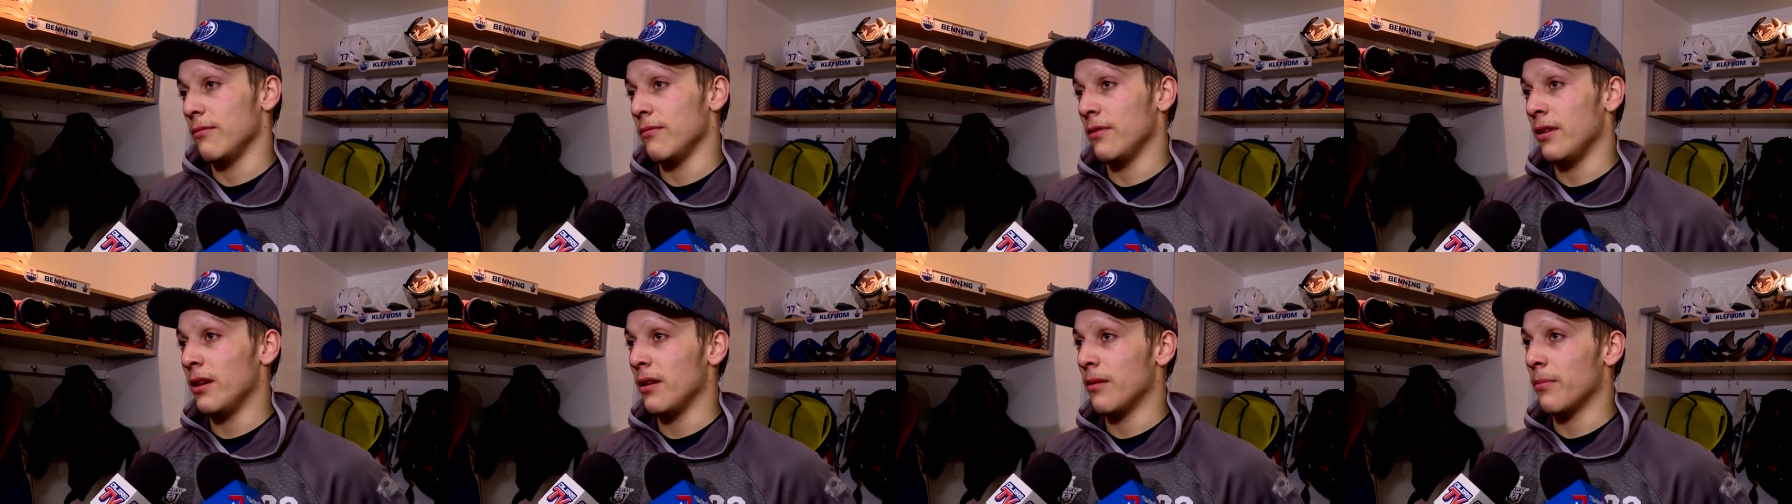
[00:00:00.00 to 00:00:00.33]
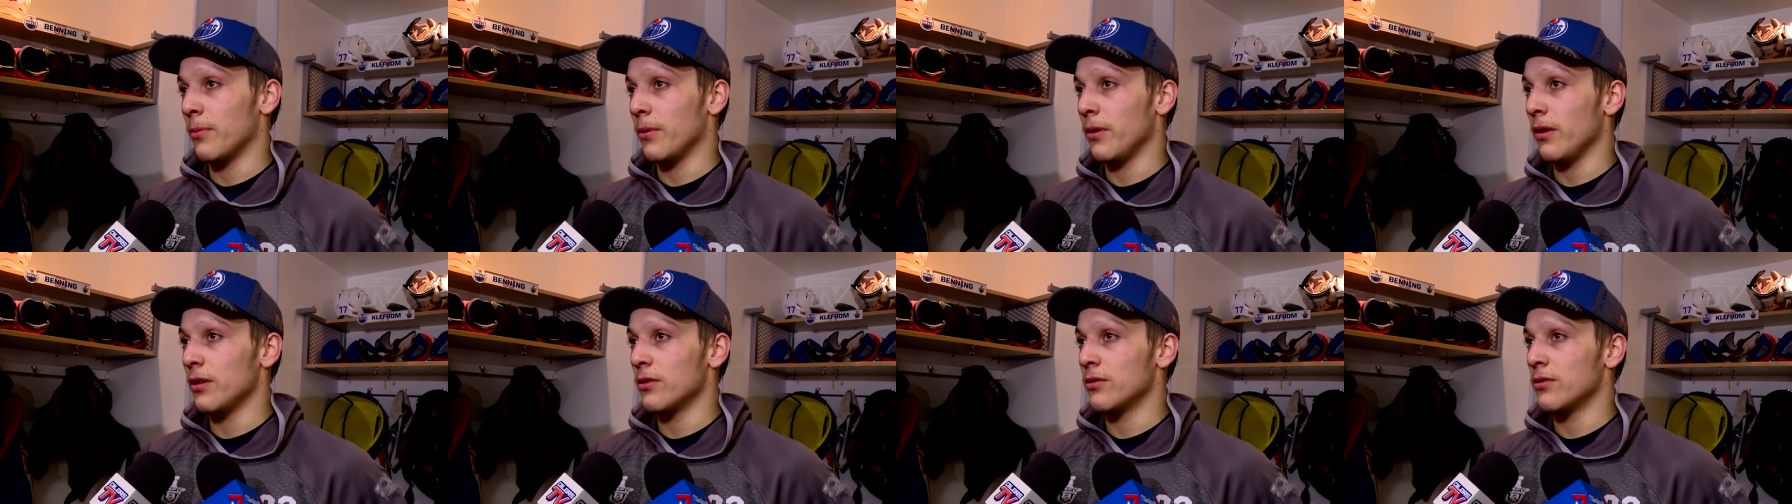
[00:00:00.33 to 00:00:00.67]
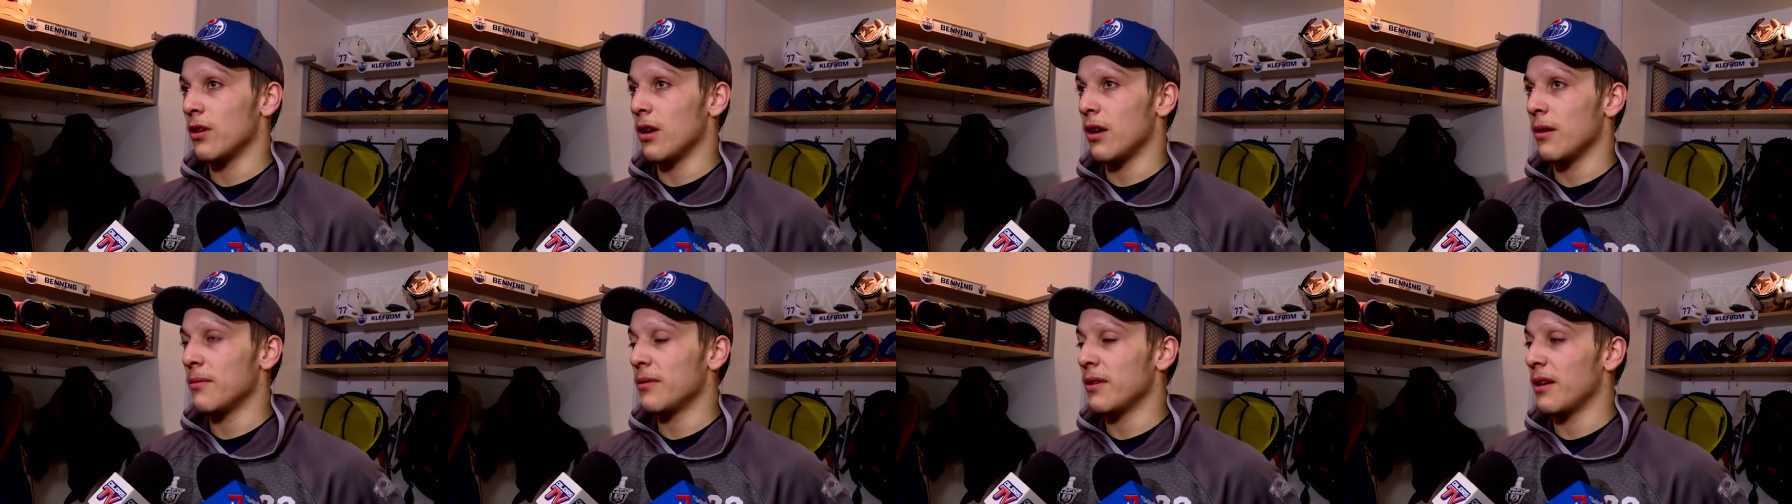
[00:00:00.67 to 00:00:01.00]
we did a pretty good
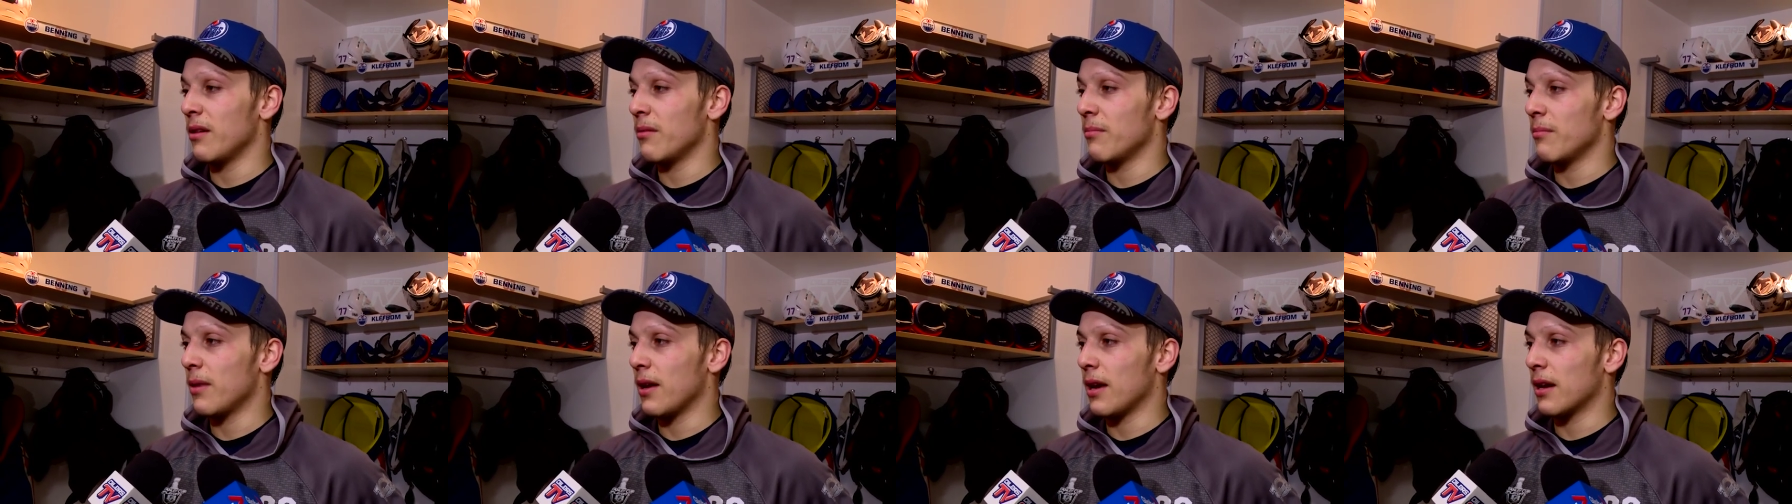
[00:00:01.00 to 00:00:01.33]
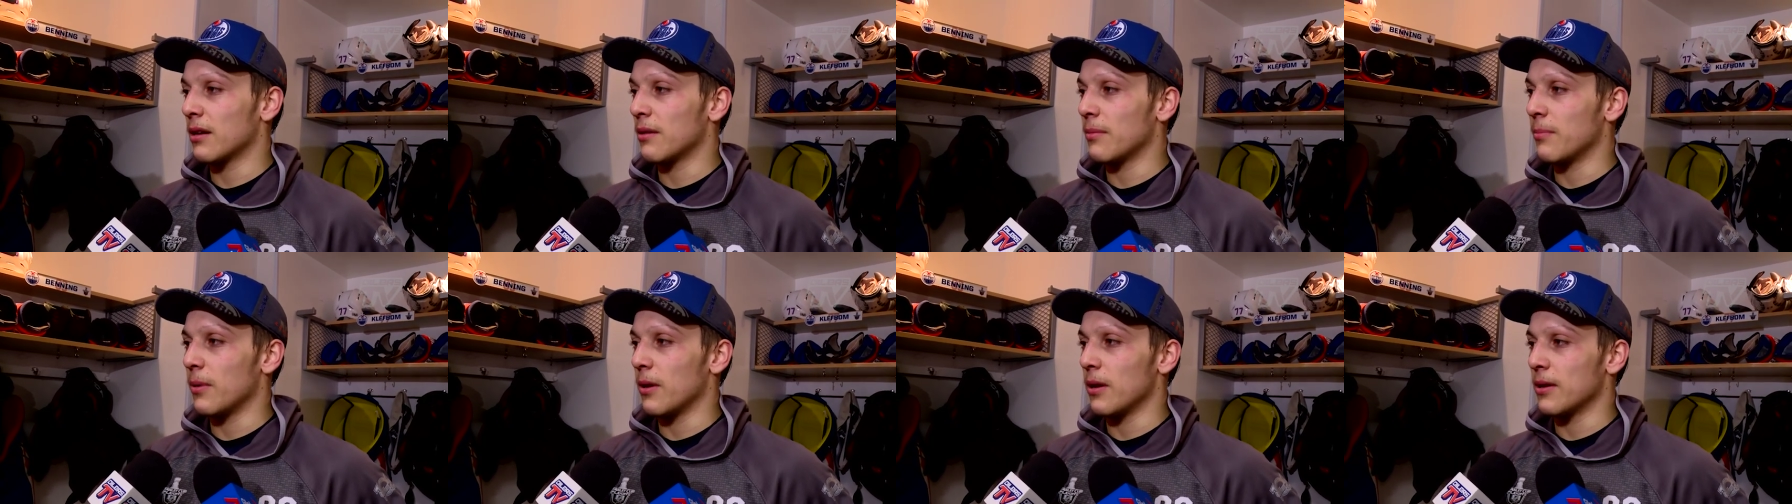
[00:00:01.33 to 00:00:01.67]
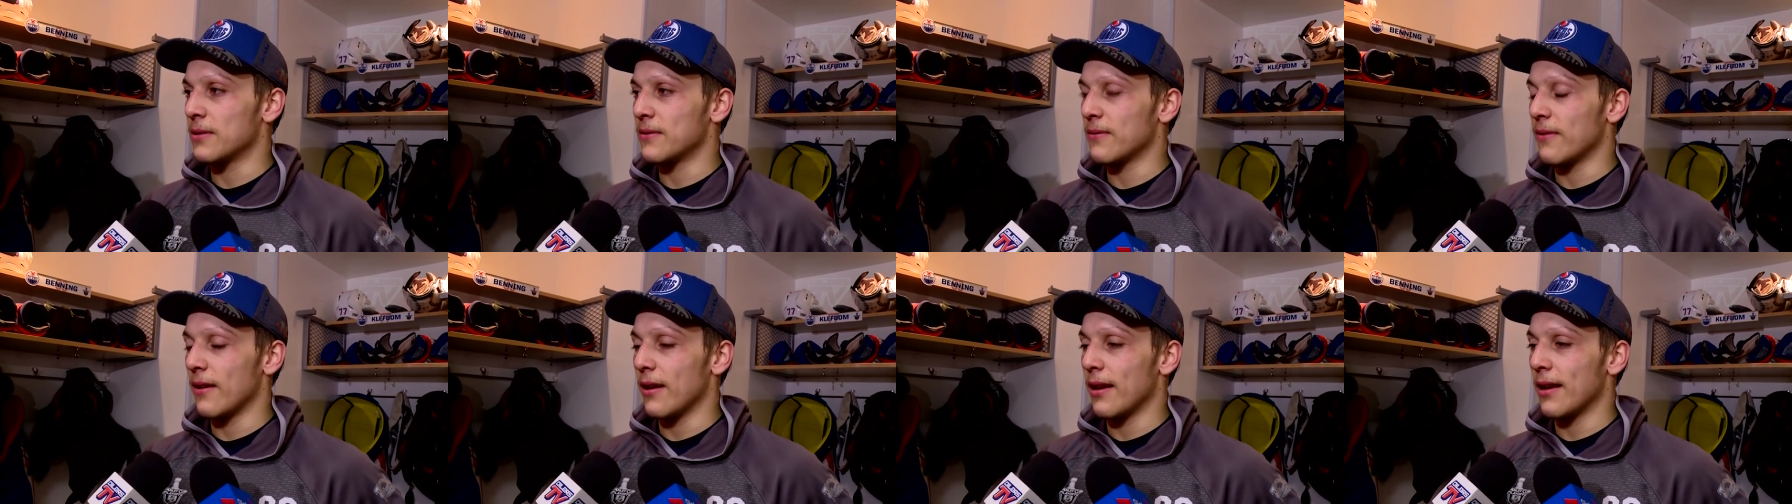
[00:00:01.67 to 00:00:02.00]
job in getting back to
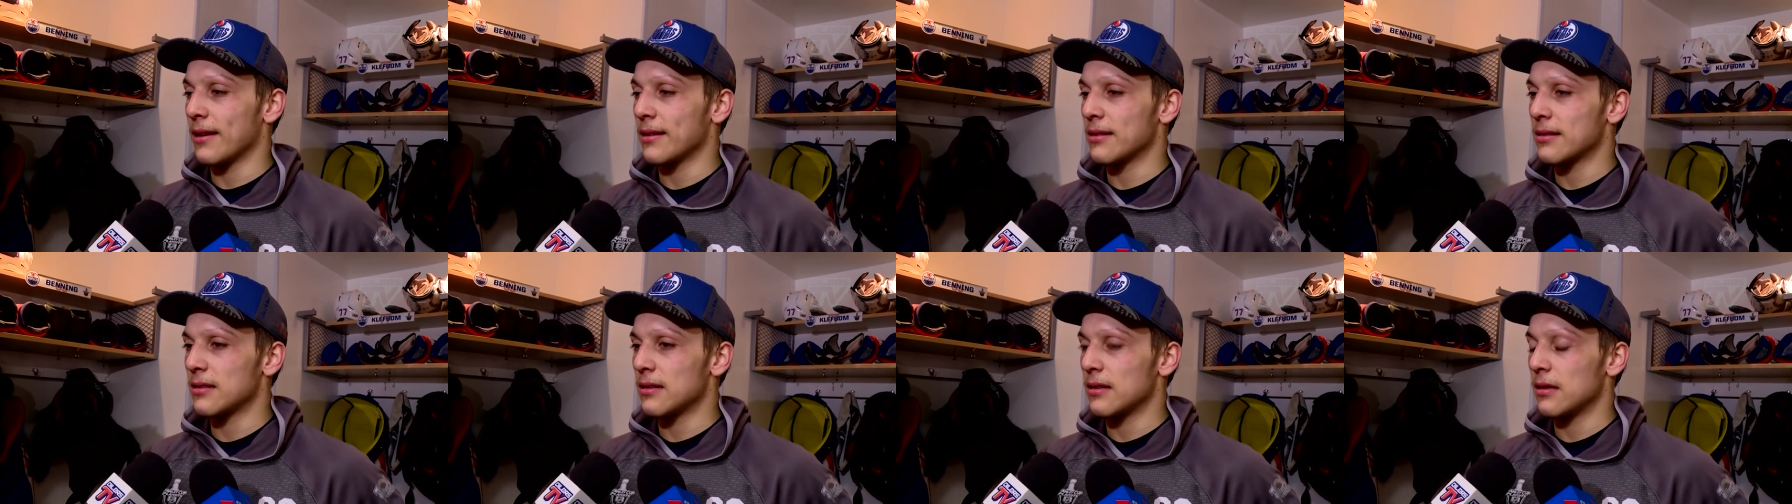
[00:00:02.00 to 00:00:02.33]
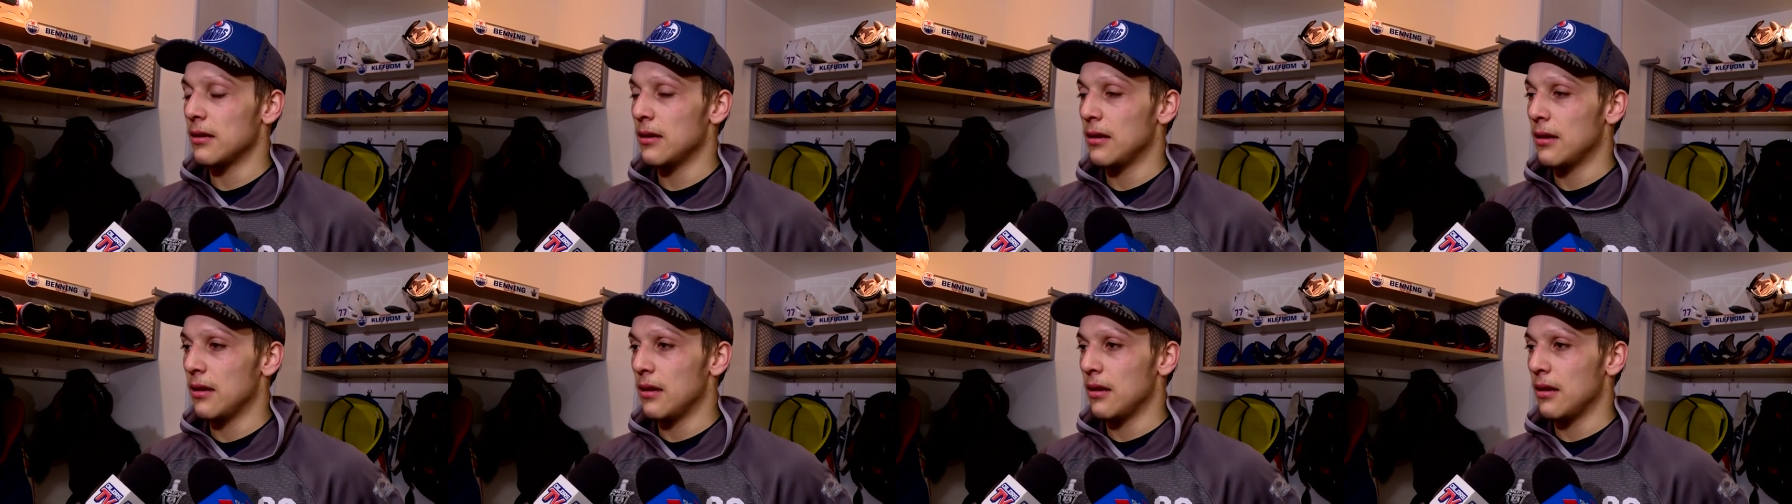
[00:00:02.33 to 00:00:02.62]
pucks fast